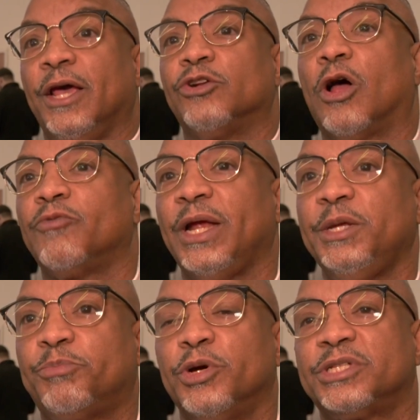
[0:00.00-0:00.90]
it
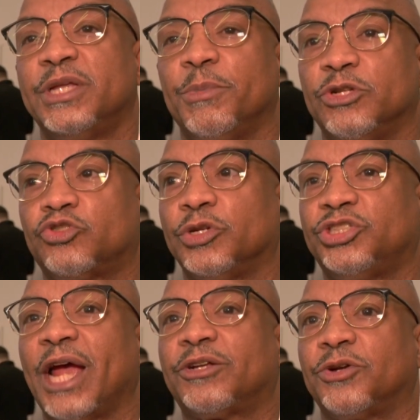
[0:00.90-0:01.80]
already puts them in a
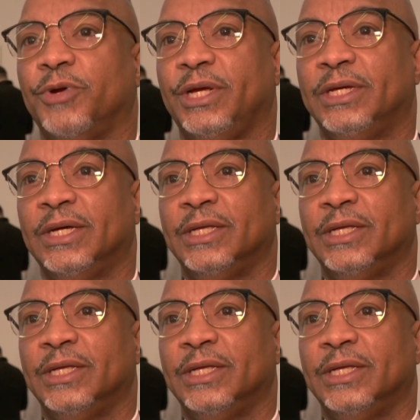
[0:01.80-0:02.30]
trajectory